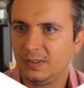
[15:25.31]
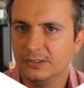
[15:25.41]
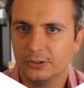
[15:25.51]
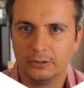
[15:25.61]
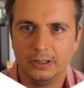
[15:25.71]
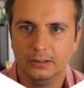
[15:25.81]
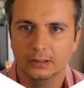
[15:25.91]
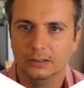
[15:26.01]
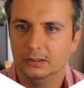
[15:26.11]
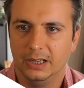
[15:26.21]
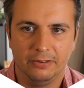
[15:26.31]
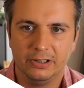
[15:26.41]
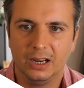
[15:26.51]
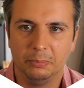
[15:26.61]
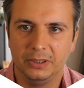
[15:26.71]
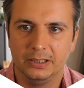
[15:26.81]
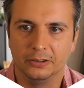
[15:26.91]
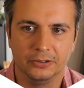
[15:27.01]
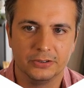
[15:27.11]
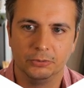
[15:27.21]
So every company
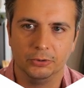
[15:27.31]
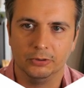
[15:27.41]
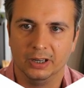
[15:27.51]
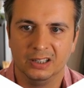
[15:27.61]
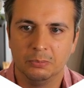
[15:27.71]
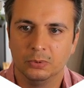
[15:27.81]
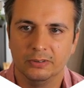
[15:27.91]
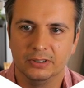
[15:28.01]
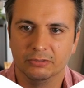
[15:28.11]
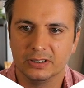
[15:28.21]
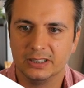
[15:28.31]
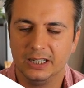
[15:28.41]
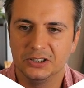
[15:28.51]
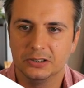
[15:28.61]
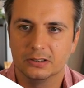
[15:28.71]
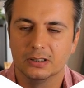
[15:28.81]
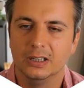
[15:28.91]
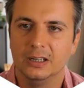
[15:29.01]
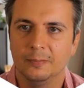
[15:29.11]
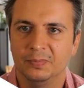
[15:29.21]
goes through a number of different stages.
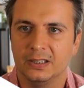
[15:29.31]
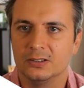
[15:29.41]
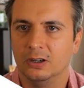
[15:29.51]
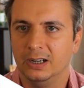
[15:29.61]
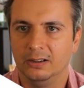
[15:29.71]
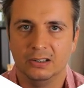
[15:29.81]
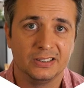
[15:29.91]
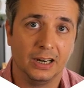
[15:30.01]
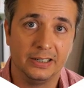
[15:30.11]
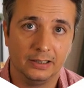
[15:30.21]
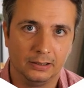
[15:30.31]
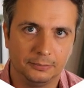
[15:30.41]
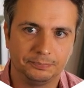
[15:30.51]
They start out as an idea.